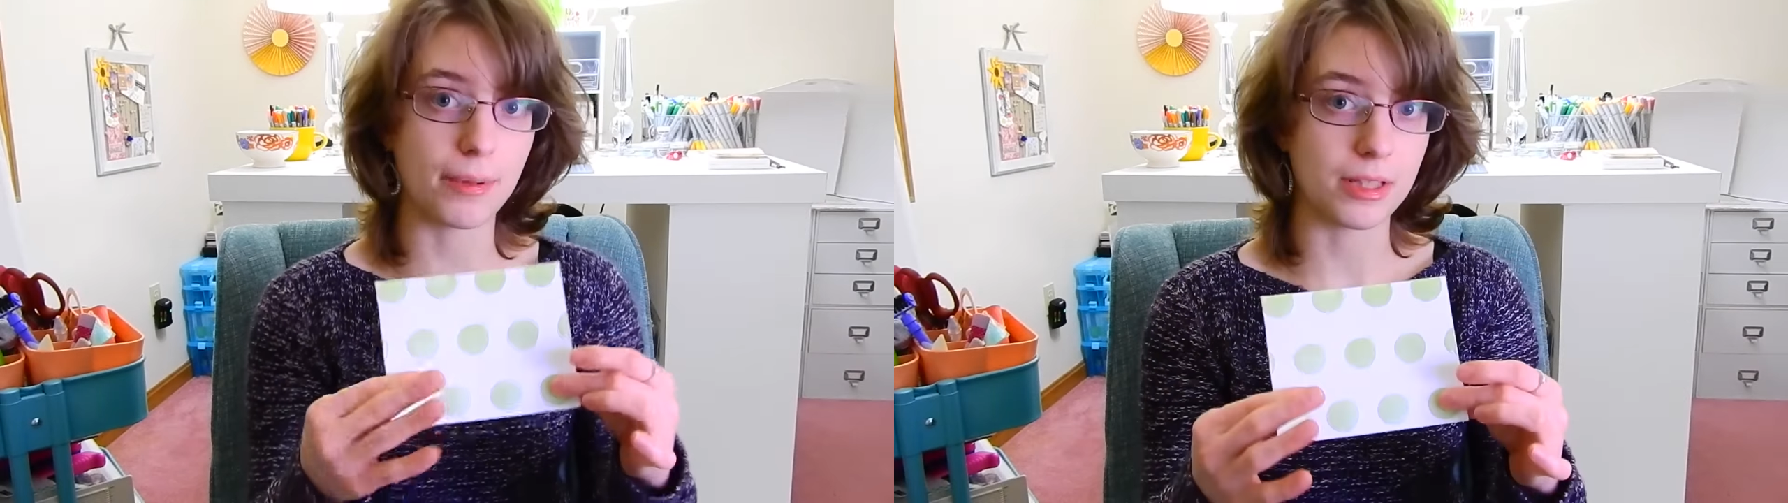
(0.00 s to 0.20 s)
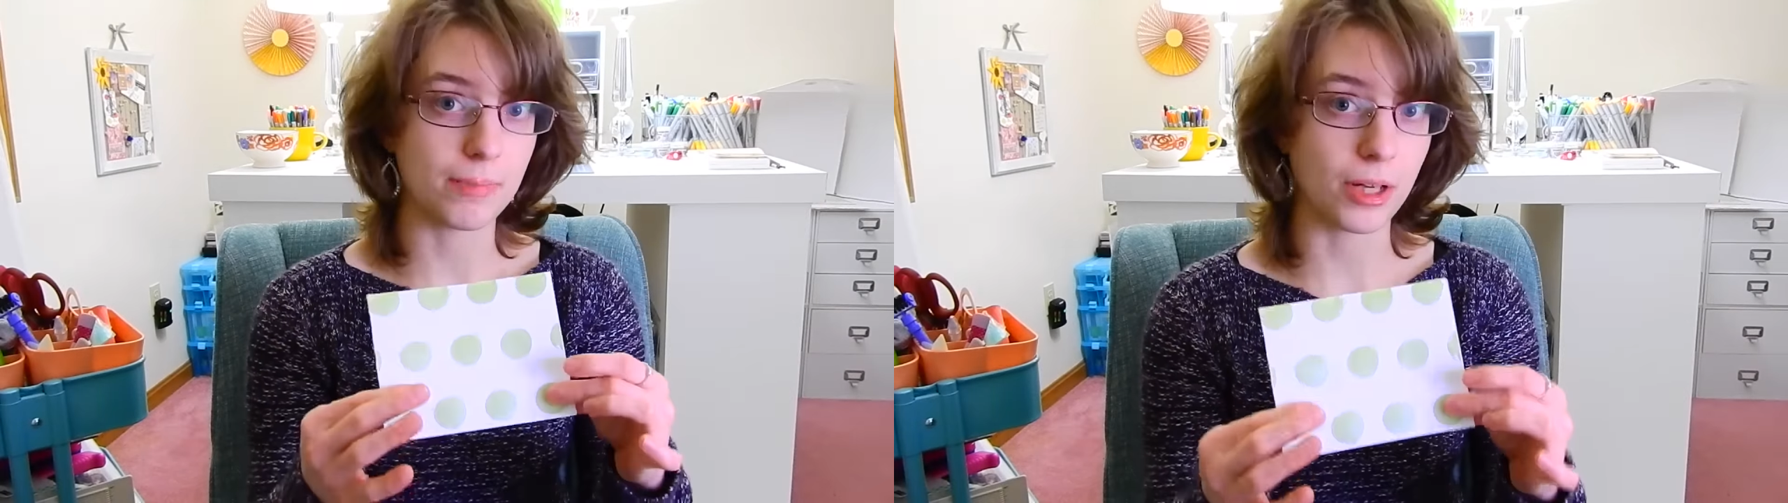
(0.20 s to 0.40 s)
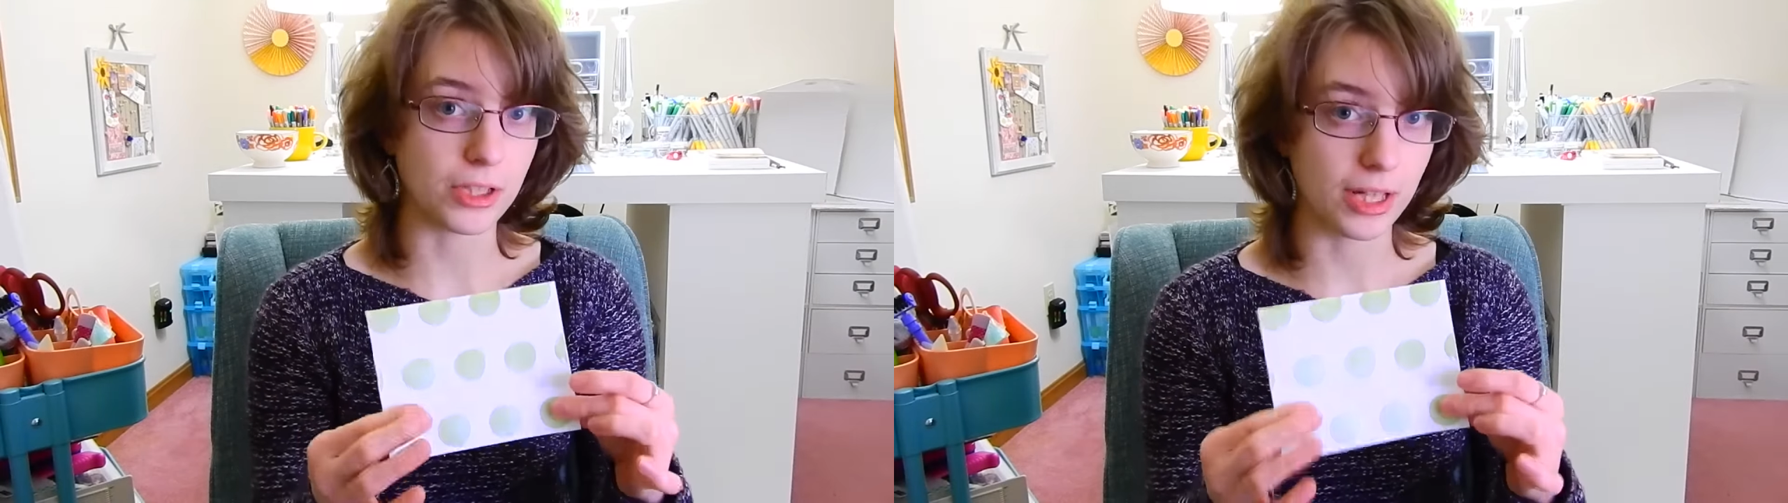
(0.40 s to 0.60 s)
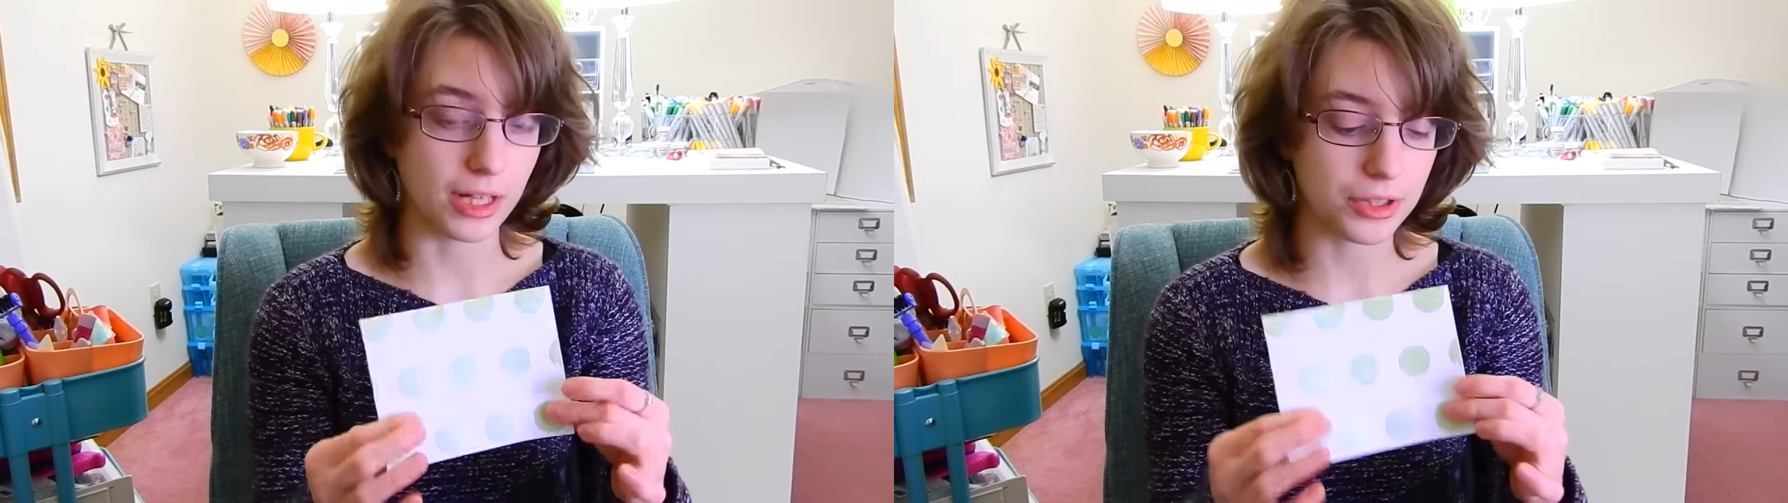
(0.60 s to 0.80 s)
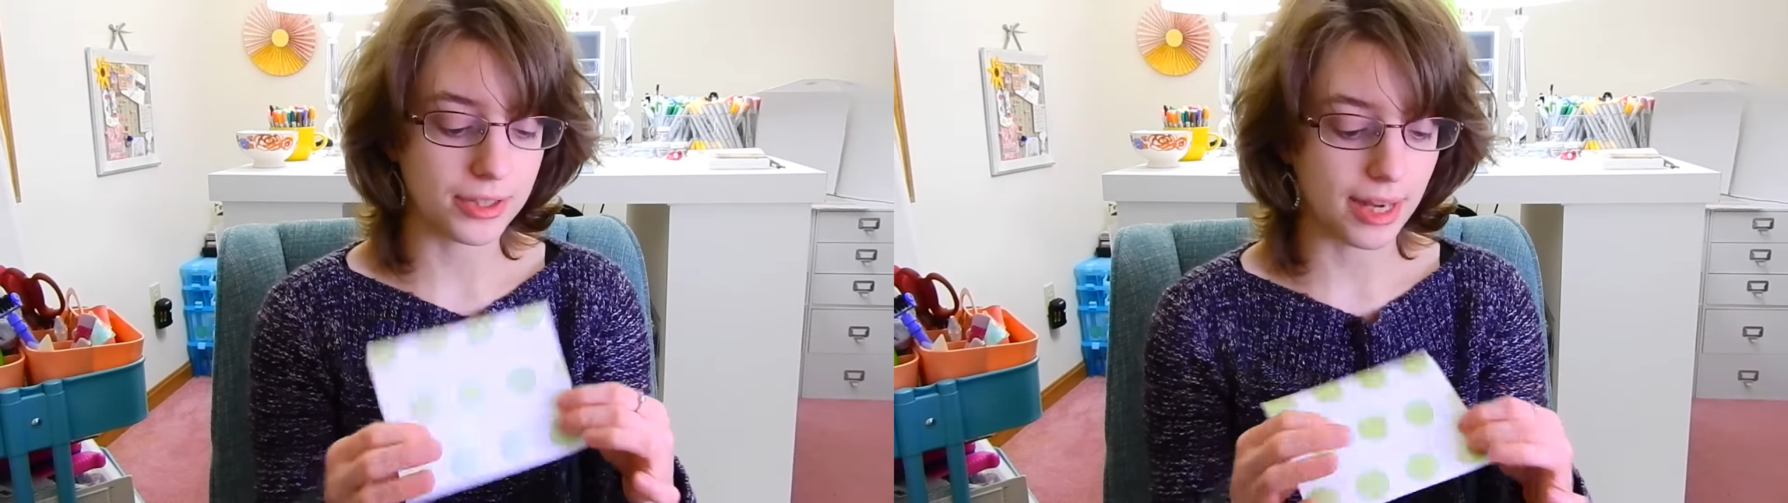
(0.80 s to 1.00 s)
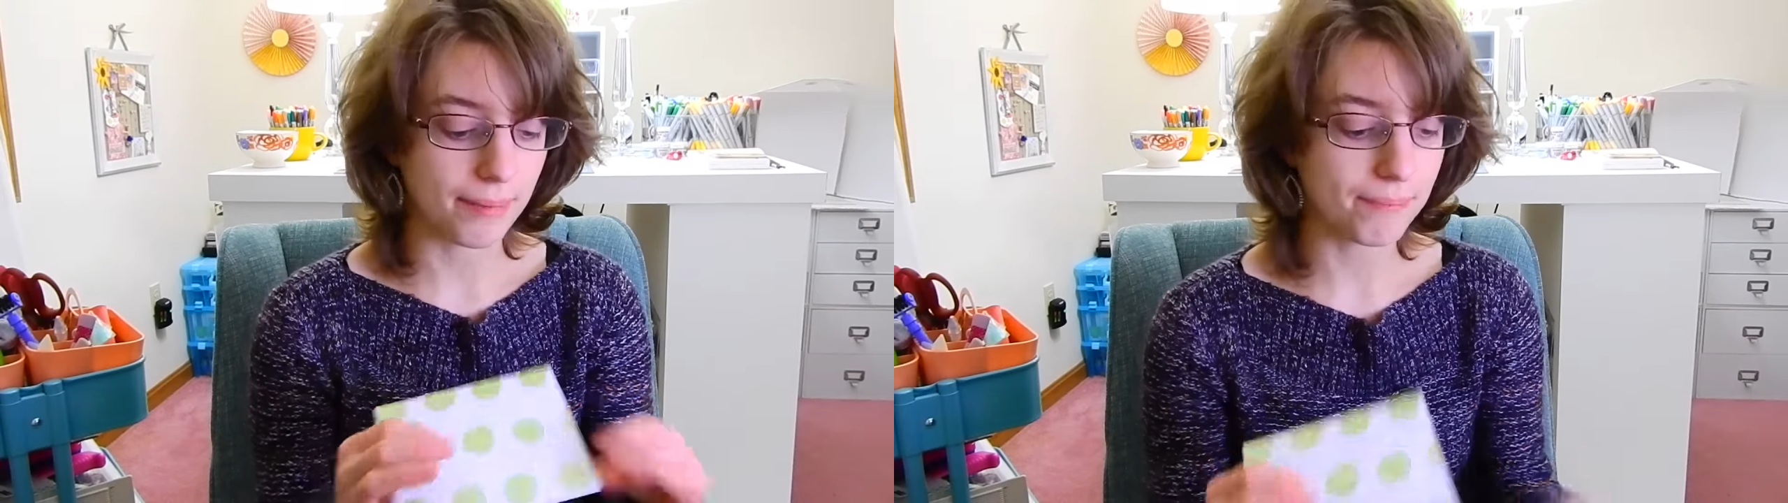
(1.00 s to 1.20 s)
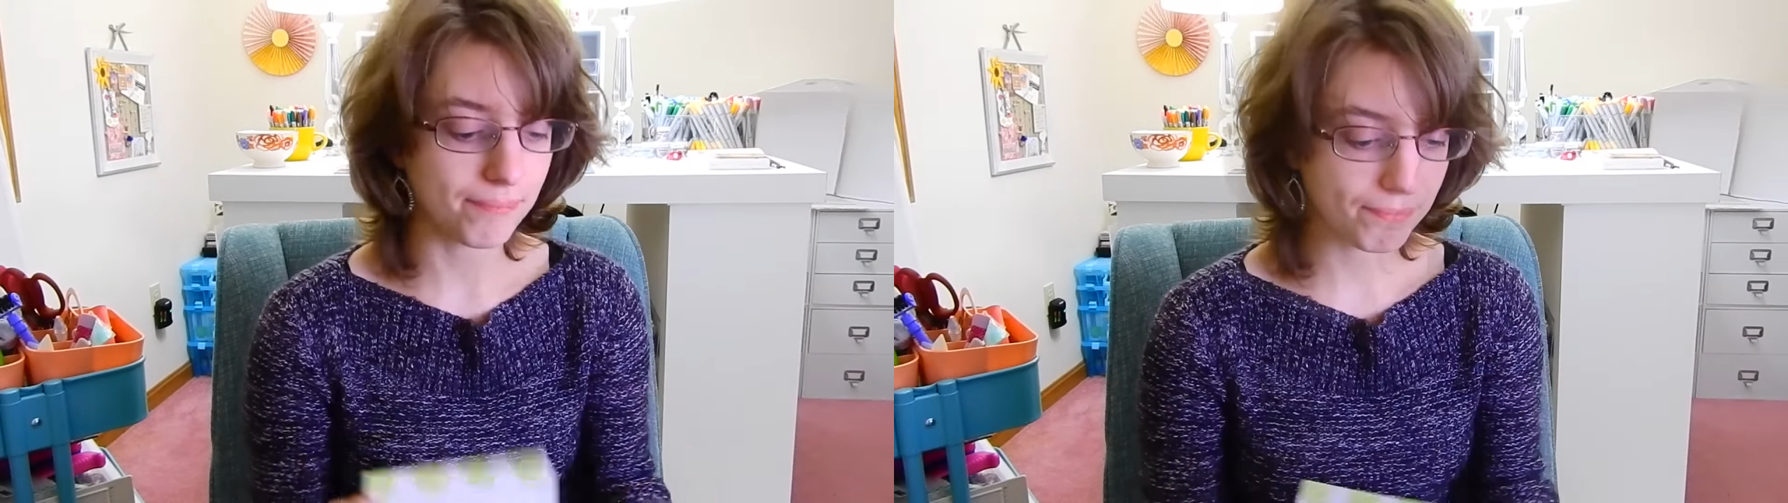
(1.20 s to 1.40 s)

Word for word: of this project, I should say.